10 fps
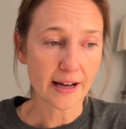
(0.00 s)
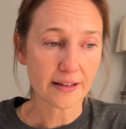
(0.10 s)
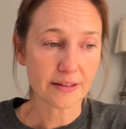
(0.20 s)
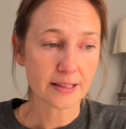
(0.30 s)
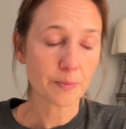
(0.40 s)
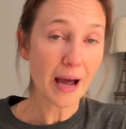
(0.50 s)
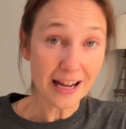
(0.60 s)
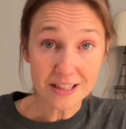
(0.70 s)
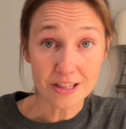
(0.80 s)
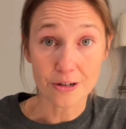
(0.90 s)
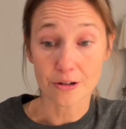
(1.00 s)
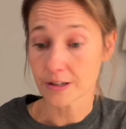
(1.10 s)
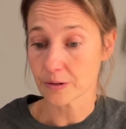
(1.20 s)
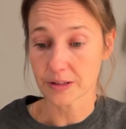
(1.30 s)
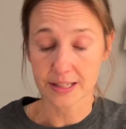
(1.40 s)
This past year,
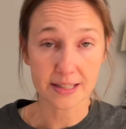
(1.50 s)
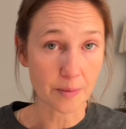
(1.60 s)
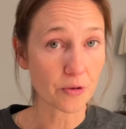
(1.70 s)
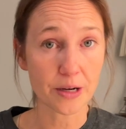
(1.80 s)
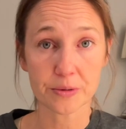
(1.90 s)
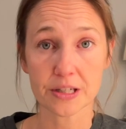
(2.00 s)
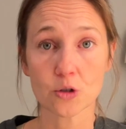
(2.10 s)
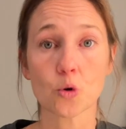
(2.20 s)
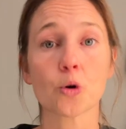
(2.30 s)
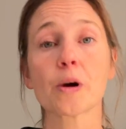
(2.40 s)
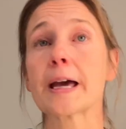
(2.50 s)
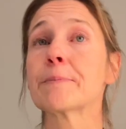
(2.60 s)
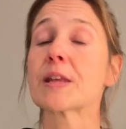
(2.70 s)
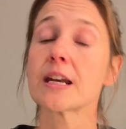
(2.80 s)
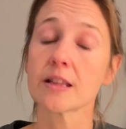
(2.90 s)
in the summer I was in Norway,
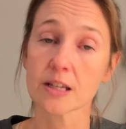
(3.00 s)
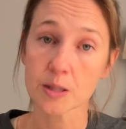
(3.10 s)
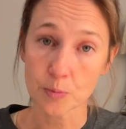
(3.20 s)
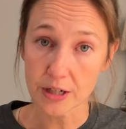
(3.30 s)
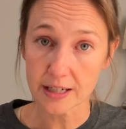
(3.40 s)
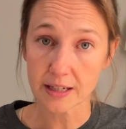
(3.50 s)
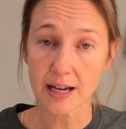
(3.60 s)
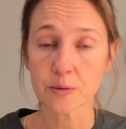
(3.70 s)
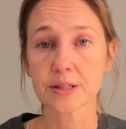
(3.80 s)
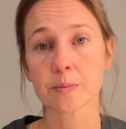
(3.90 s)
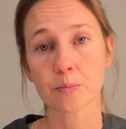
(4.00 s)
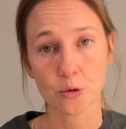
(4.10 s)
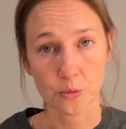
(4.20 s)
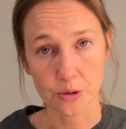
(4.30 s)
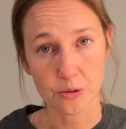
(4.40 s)
and in the spring I was in
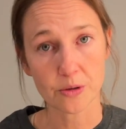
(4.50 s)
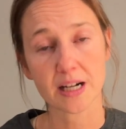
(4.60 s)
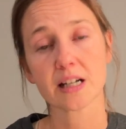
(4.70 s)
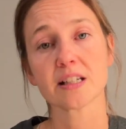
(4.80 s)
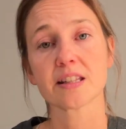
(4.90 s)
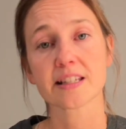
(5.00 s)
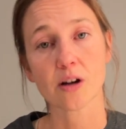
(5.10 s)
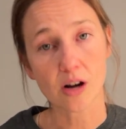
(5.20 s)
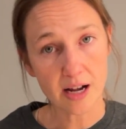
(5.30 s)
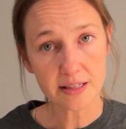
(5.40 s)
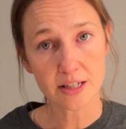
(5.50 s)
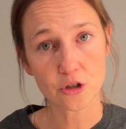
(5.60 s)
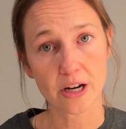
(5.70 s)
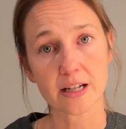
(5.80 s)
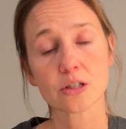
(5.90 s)
Peru and I did this Alcante
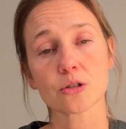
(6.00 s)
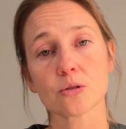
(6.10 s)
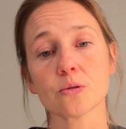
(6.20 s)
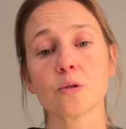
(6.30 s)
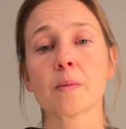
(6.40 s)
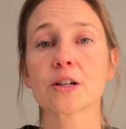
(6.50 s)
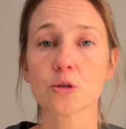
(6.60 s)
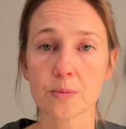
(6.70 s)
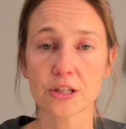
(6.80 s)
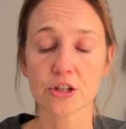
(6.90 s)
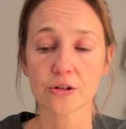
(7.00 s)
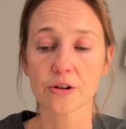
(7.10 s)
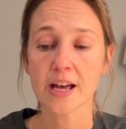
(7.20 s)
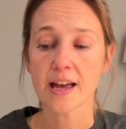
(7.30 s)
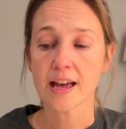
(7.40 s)
trek to Machu Picchu.
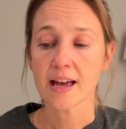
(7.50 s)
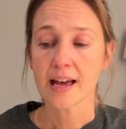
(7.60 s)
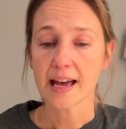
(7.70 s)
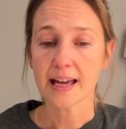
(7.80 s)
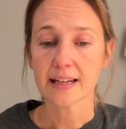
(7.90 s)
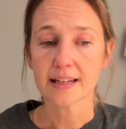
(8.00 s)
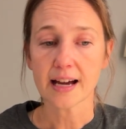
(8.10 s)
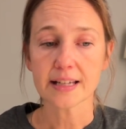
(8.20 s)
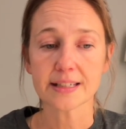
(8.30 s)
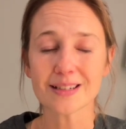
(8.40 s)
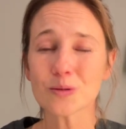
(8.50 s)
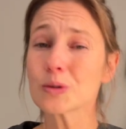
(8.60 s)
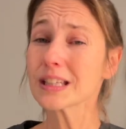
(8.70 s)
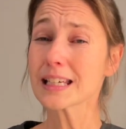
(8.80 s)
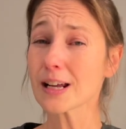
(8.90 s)
And I didn't
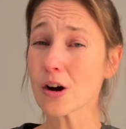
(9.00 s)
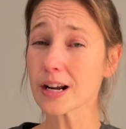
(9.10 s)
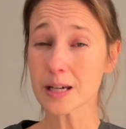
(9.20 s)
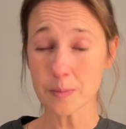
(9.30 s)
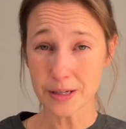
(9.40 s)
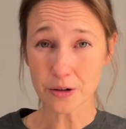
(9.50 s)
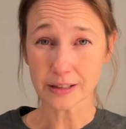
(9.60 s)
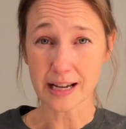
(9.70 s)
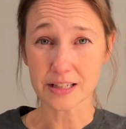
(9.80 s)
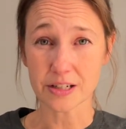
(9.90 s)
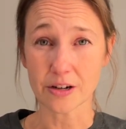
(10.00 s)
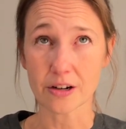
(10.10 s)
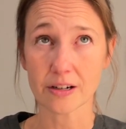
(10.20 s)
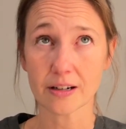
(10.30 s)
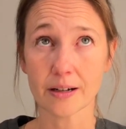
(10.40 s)
really get on a Camino last
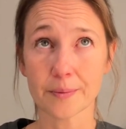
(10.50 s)
year.